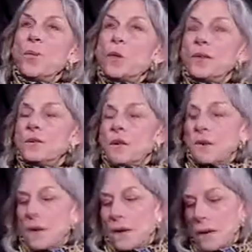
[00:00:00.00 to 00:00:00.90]
well, you're
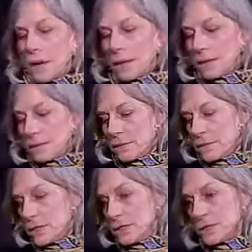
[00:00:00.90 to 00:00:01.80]

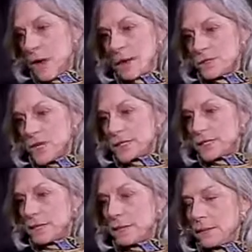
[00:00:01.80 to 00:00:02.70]
not
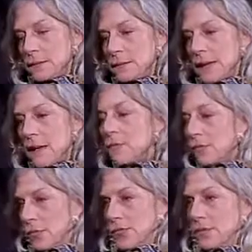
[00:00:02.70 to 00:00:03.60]
ingesting
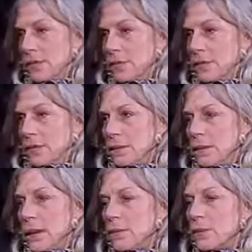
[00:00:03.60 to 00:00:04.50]
chemicals.
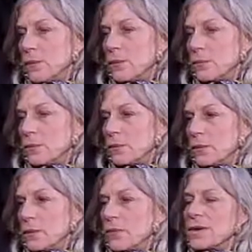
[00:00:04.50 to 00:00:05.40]
That would be the
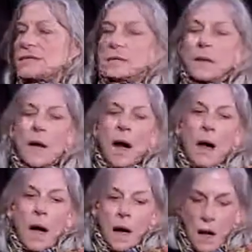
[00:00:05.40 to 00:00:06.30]
real reason.
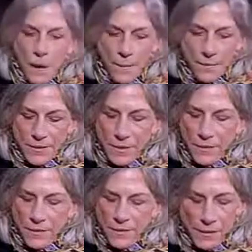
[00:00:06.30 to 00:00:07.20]
But the
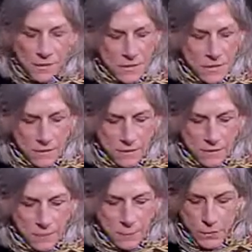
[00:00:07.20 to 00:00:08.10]
only thing,
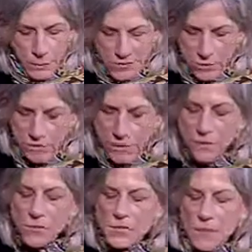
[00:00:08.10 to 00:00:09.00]
but what's sort of
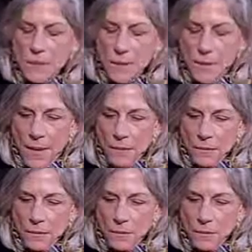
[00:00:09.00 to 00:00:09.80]
interesting about